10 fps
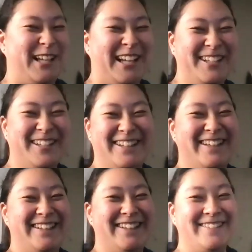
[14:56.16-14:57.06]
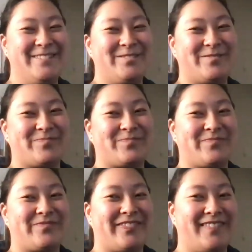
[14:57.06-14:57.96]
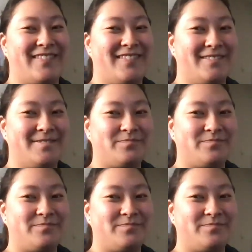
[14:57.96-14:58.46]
Why are they completely neglecting